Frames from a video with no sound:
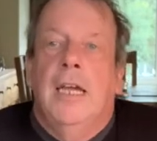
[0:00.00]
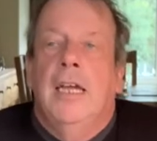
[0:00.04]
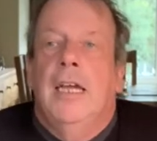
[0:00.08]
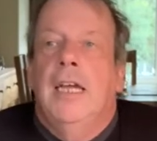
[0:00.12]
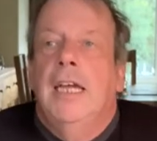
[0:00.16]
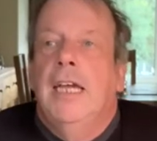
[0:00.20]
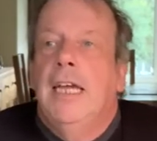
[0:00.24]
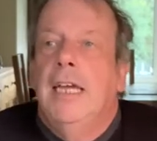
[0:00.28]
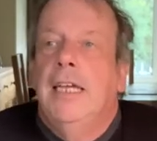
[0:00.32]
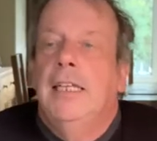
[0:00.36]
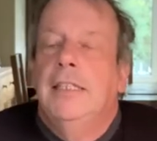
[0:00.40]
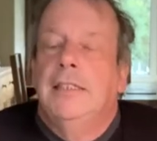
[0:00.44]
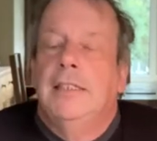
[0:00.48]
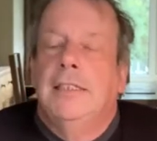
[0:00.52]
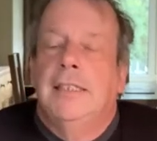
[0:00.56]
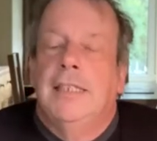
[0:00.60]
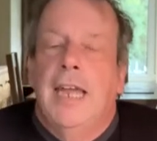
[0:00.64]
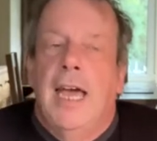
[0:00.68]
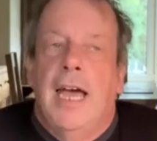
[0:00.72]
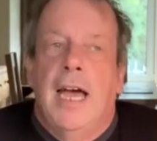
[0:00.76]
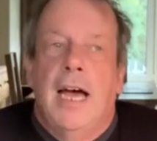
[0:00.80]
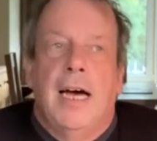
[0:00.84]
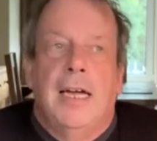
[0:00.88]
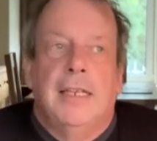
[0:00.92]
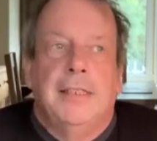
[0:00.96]
It's
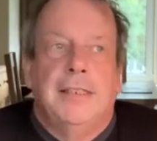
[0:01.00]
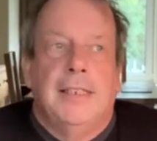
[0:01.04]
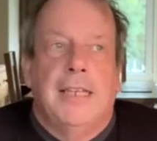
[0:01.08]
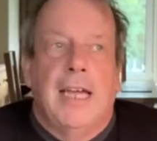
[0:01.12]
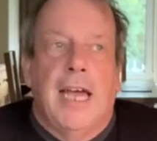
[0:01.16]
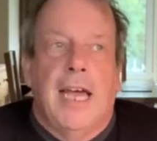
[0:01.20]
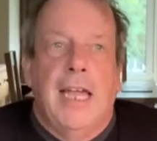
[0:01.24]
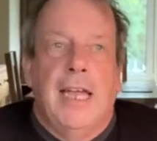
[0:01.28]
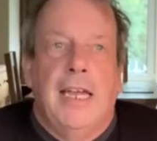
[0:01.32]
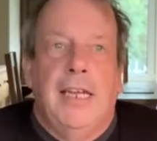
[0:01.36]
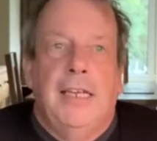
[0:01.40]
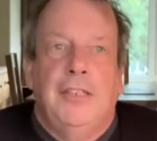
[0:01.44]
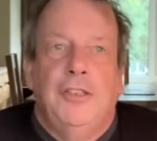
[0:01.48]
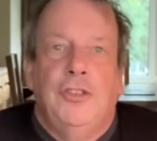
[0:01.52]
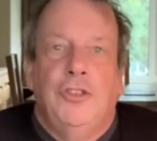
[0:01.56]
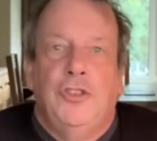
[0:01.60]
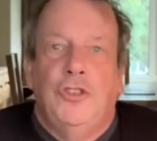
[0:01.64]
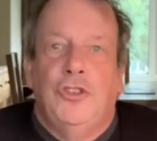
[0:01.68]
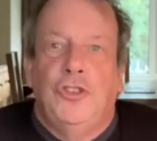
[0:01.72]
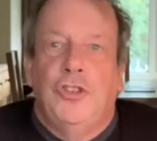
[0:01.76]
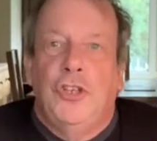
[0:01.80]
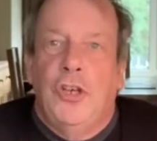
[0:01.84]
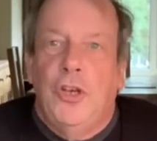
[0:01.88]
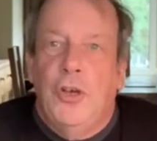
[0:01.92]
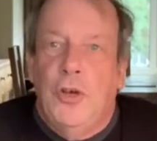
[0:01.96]
now day
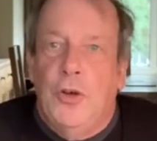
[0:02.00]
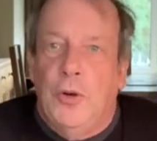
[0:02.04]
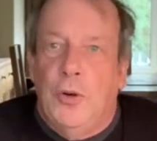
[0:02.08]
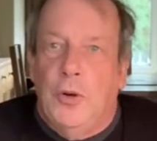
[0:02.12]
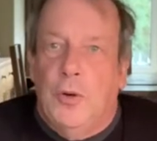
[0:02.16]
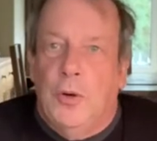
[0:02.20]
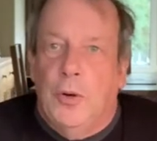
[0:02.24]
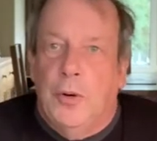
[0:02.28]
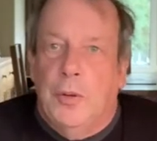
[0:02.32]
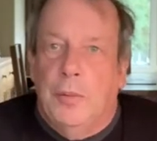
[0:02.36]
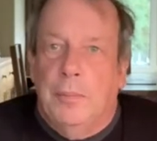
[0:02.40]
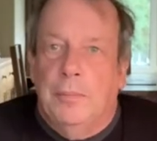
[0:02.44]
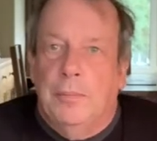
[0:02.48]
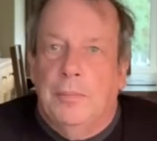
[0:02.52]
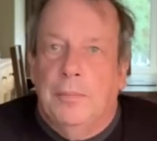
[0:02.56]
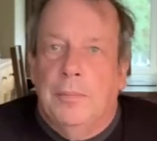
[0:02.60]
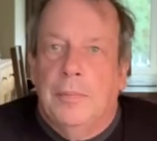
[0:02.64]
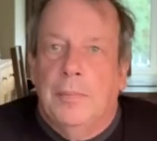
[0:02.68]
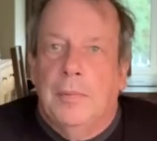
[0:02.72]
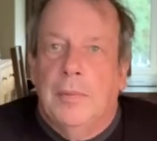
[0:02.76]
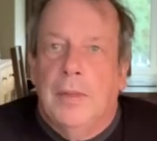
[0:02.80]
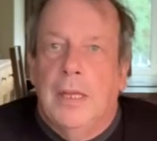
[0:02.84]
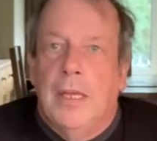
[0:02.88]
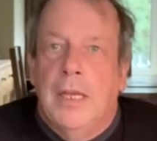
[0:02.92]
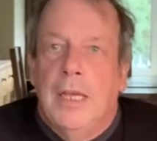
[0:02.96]
two.
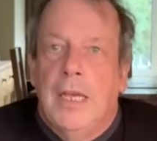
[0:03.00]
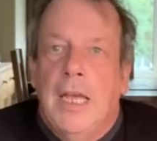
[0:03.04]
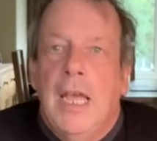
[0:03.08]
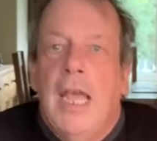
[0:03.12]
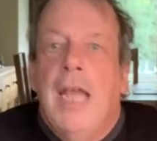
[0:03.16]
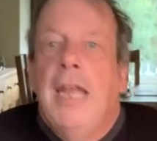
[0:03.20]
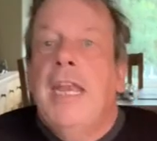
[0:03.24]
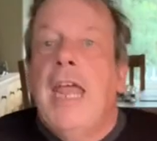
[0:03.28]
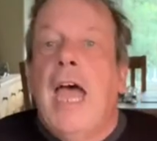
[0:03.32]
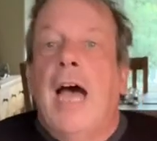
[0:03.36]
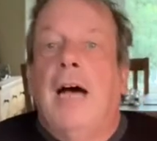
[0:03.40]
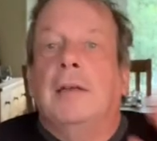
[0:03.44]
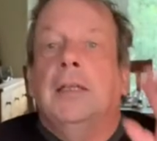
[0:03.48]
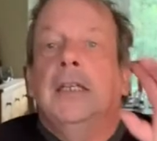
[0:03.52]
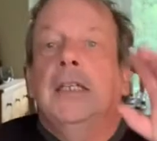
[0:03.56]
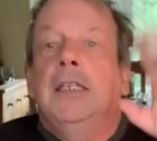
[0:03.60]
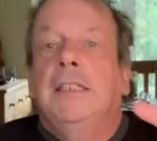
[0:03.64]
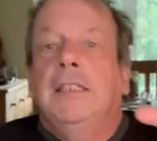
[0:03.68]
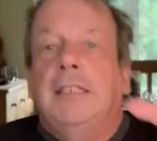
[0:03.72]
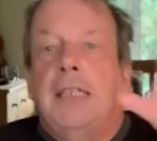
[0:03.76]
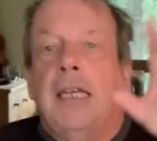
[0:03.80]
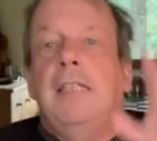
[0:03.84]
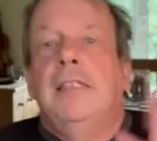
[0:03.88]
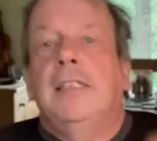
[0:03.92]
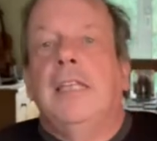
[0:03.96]
Now,
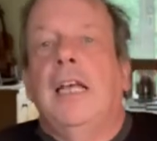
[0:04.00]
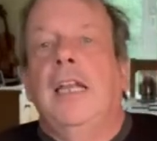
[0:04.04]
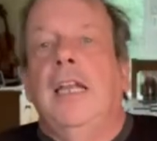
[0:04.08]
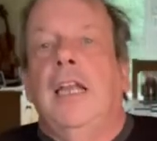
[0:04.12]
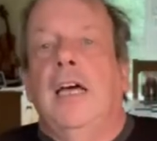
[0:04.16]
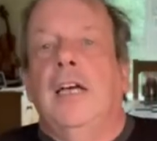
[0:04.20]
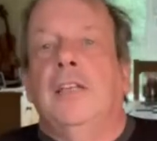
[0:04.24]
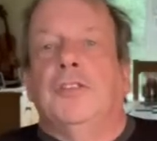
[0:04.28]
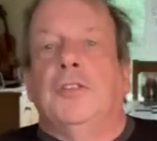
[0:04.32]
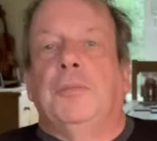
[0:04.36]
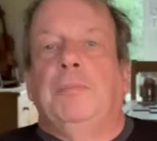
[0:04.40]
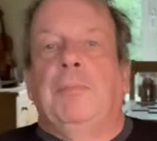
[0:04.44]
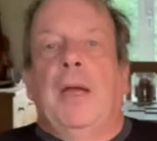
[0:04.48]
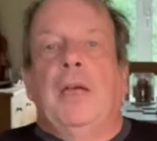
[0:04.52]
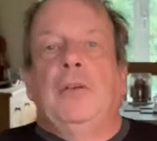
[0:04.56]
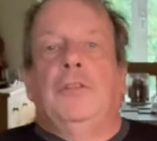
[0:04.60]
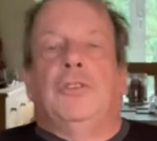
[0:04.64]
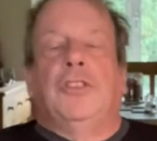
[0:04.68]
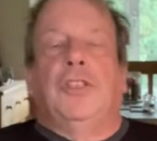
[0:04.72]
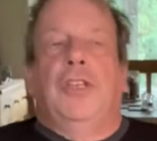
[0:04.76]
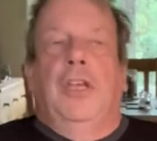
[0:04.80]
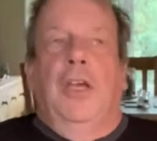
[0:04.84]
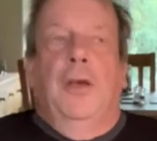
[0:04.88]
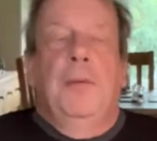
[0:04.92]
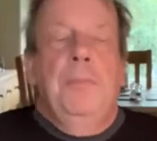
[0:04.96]
since I last spoke
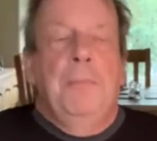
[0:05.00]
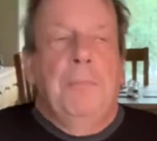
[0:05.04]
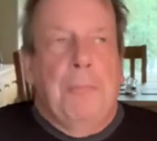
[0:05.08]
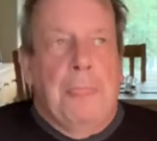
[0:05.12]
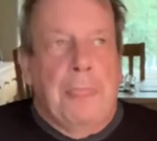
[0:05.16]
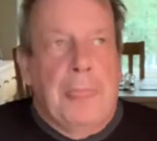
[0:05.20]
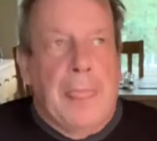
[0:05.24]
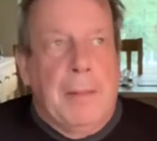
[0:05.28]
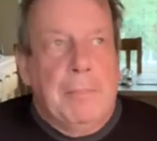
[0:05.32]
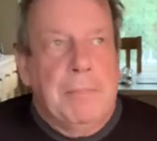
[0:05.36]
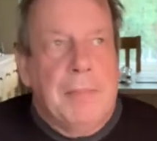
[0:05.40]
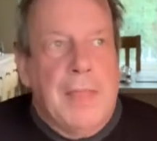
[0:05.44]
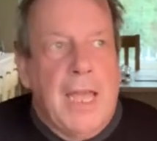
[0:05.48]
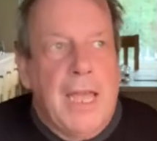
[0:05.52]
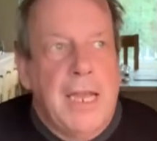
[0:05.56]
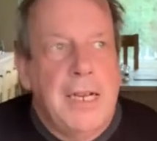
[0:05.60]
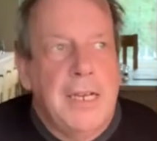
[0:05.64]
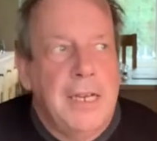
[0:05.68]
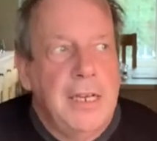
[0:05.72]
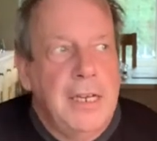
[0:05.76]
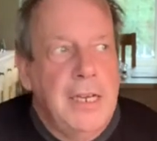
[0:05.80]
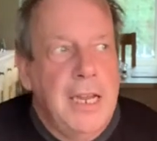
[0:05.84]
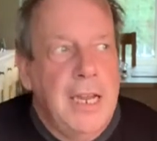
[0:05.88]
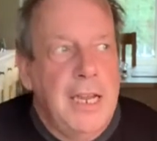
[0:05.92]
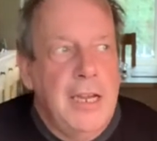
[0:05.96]
to you, I had
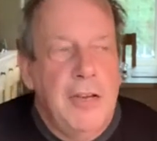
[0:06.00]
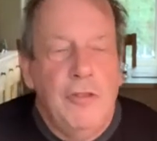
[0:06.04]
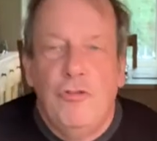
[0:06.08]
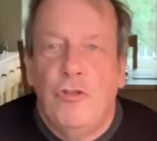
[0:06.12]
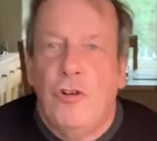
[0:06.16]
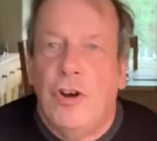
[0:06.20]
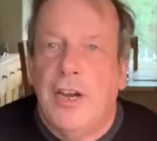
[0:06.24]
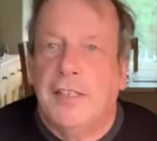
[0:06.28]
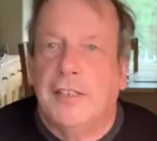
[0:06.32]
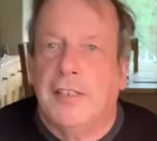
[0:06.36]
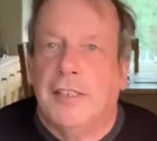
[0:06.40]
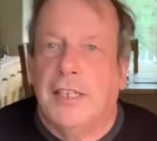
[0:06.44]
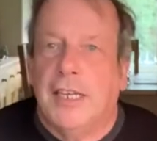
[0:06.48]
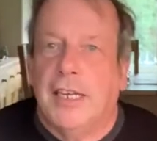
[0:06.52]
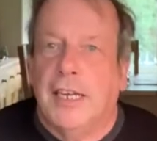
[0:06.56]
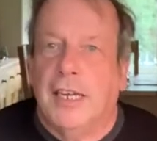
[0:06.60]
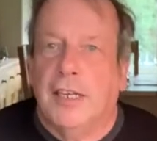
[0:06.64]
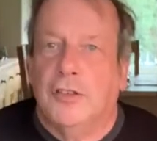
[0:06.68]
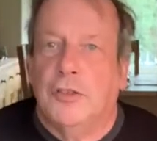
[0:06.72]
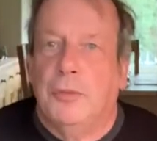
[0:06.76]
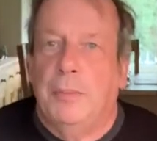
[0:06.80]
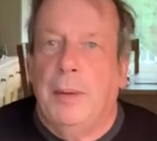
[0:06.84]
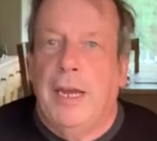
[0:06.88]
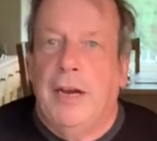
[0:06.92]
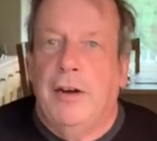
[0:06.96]
an interesting
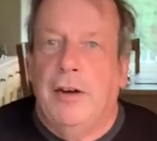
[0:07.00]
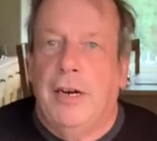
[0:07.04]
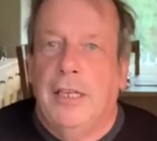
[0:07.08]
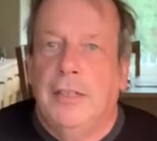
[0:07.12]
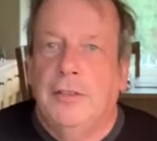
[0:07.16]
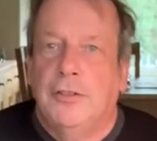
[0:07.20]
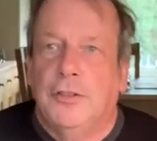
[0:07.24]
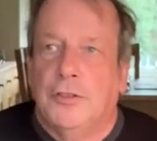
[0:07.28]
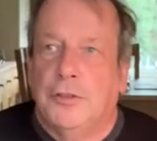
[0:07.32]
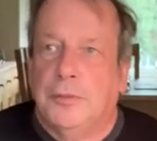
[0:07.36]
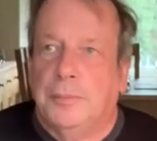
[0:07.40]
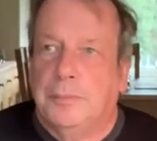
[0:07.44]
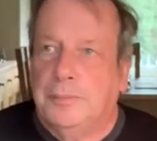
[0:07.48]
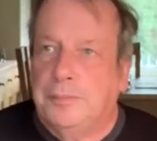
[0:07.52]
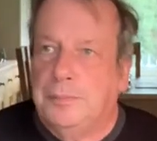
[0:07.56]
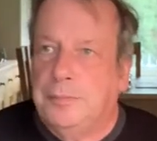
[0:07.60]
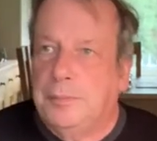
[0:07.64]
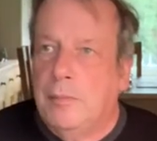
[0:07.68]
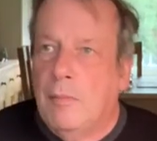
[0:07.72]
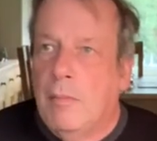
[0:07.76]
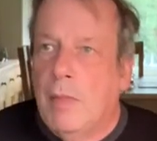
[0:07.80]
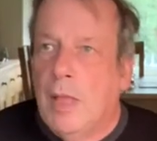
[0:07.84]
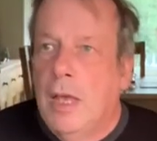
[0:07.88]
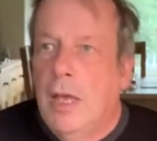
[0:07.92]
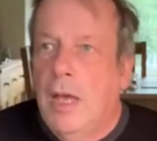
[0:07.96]
experience.
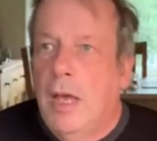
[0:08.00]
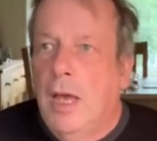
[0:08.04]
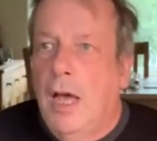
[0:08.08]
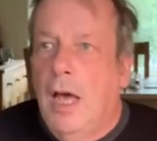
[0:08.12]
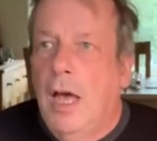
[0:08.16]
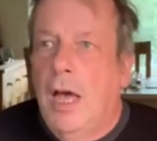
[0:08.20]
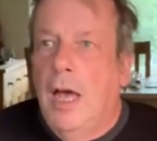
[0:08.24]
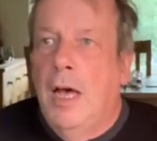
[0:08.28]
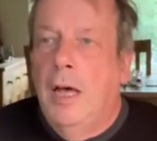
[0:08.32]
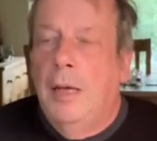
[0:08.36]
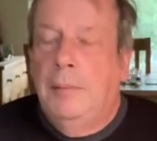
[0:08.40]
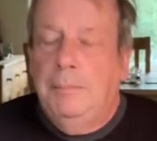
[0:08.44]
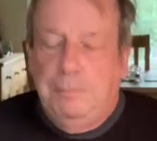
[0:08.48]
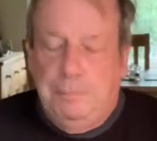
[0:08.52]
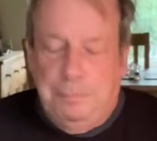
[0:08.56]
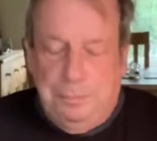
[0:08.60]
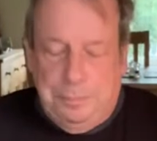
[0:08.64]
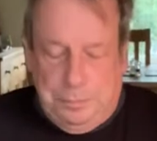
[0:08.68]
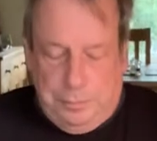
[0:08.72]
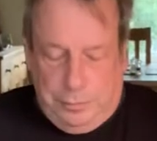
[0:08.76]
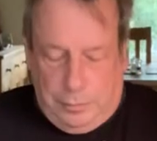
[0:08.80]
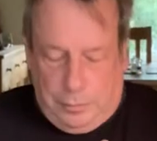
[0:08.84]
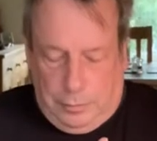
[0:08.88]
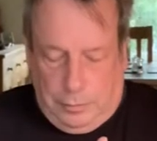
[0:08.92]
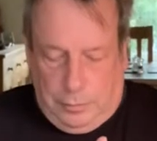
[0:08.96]
I
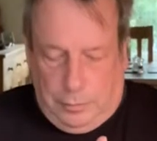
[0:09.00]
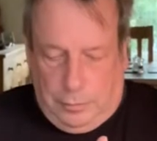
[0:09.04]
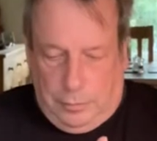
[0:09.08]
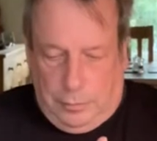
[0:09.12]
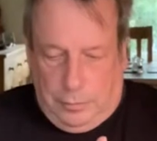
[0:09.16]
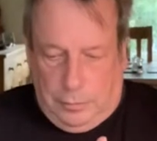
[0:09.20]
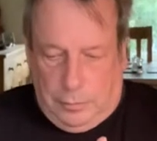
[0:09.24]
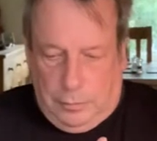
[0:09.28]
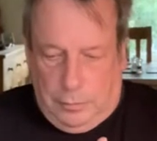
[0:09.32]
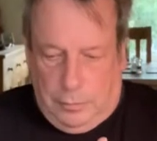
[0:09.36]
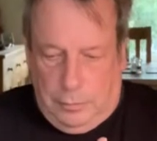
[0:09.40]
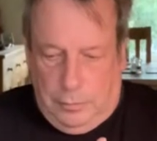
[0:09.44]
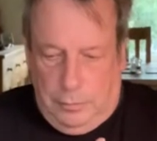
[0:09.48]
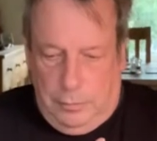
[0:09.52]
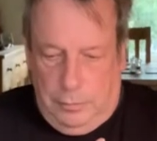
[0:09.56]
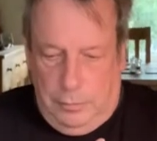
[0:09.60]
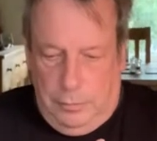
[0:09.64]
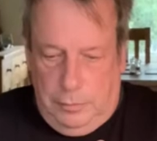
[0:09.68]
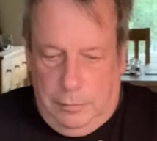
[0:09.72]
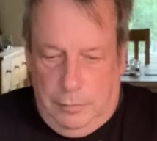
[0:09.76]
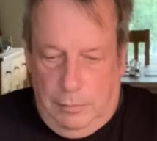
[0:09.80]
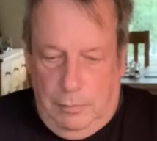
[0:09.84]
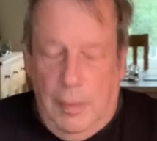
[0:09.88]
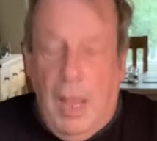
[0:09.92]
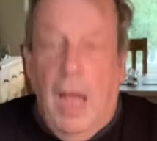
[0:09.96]

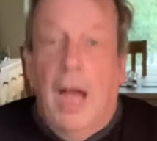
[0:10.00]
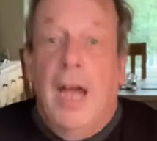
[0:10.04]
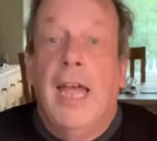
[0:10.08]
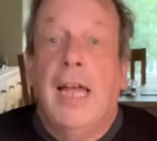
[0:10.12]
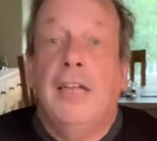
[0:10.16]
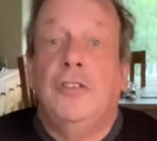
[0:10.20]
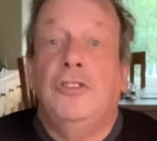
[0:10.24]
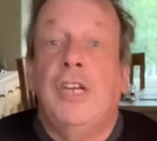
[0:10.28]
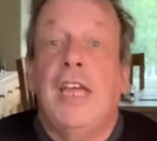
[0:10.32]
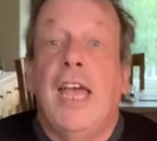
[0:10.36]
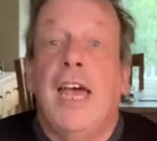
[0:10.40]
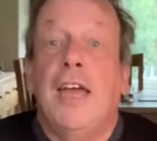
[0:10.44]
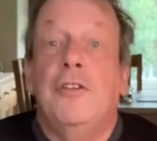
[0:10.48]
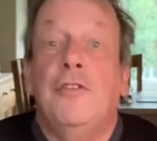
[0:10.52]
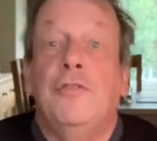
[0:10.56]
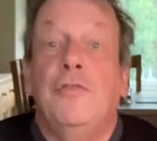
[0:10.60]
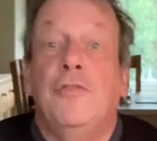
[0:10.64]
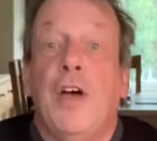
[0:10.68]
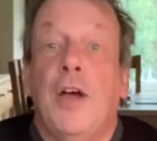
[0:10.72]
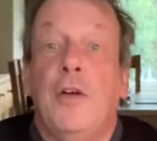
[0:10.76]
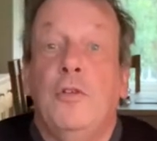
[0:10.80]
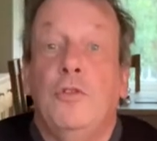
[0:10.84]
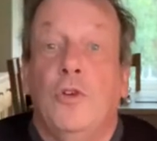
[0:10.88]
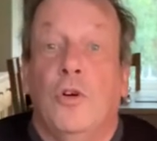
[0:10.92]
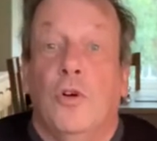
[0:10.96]
actually had a
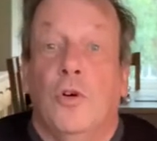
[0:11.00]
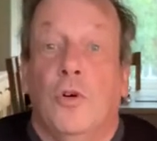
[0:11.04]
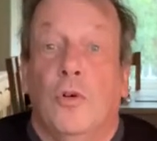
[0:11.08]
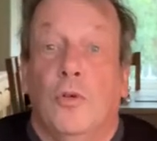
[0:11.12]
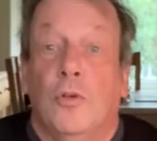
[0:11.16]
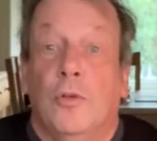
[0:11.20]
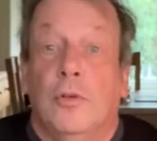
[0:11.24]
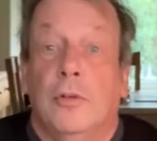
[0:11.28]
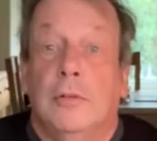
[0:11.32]
phone call